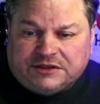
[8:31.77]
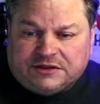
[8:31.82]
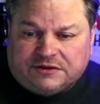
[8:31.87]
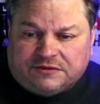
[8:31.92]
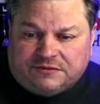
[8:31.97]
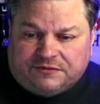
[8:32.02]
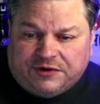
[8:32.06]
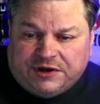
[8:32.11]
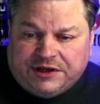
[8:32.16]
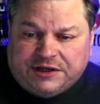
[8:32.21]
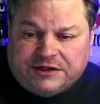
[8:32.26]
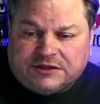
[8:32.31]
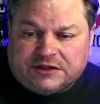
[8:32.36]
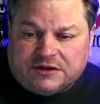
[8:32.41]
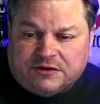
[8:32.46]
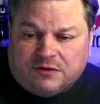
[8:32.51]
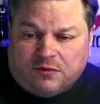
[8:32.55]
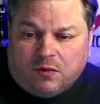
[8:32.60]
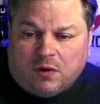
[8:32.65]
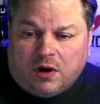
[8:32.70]
a
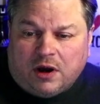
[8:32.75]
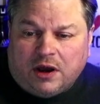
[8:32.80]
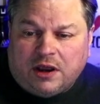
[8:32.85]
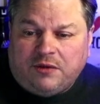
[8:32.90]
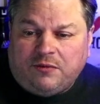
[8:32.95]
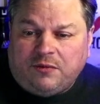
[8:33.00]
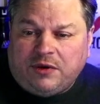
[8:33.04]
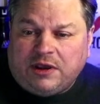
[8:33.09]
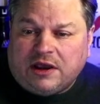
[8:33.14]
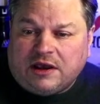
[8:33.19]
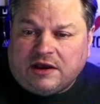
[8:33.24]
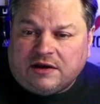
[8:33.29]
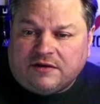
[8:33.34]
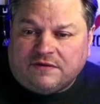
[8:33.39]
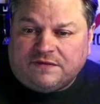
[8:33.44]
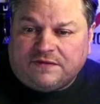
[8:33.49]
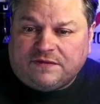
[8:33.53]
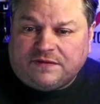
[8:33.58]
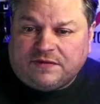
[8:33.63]
reason why we have